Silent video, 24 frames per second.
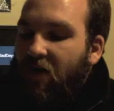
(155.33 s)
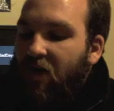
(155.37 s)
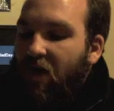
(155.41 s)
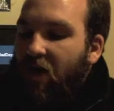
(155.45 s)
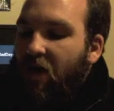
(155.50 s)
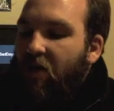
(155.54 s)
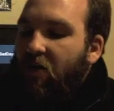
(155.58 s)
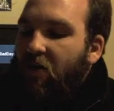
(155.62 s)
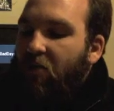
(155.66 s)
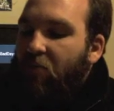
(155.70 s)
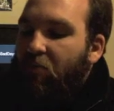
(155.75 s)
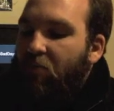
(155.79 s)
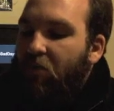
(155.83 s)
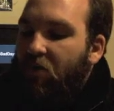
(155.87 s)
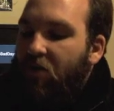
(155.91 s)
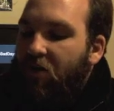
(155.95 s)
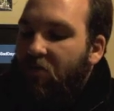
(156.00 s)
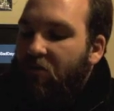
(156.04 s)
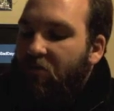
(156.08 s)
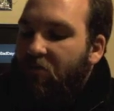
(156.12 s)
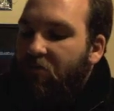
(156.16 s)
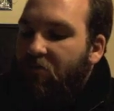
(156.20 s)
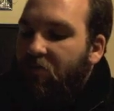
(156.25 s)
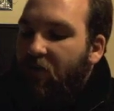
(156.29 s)
and the pretty
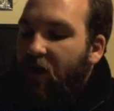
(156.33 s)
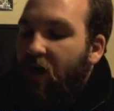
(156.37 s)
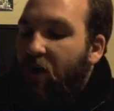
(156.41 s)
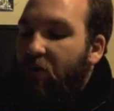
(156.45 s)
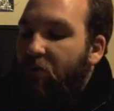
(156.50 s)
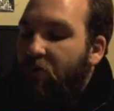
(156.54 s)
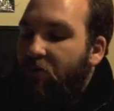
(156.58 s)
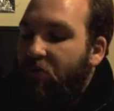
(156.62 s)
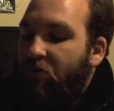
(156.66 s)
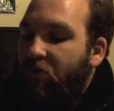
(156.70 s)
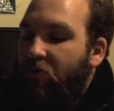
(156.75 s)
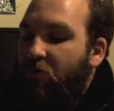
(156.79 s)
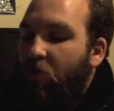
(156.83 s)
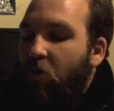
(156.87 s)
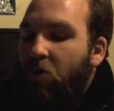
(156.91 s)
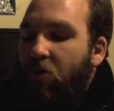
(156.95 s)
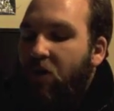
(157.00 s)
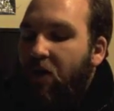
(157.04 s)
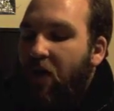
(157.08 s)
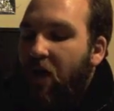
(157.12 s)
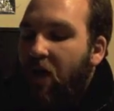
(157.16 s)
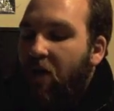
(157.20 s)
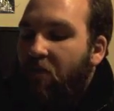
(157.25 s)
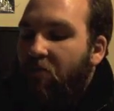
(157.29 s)
flowers
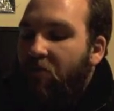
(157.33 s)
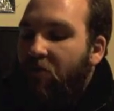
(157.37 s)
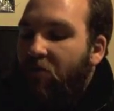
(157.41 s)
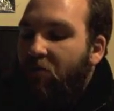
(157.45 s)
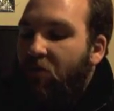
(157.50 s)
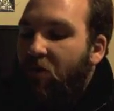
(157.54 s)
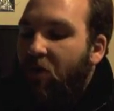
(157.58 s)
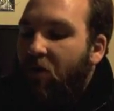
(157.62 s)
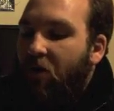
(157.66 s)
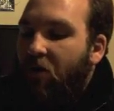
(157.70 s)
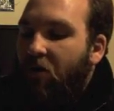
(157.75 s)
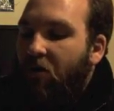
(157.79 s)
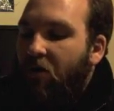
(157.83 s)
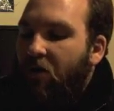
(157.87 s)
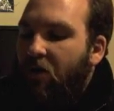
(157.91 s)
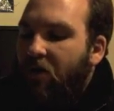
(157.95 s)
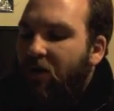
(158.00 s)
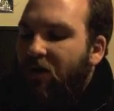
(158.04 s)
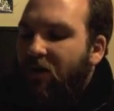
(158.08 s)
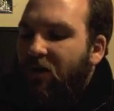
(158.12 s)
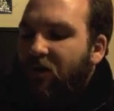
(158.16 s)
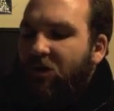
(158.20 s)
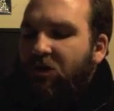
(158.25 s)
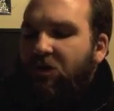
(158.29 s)
growing everywhere,
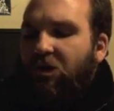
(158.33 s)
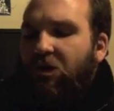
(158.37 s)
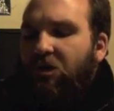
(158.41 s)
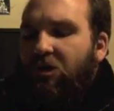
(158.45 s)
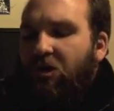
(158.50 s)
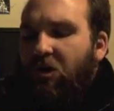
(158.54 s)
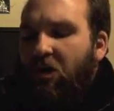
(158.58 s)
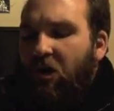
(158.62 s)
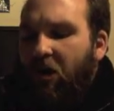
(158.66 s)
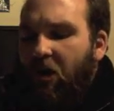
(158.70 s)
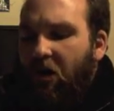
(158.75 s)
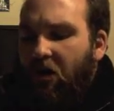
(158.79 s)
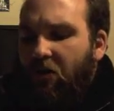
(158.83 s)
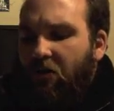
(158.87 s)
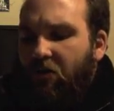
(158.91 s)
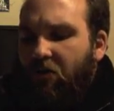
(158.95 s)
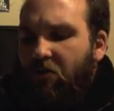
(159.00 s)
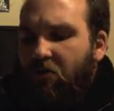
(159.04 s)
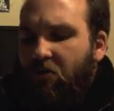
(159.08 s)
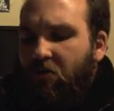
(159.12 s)
she thought,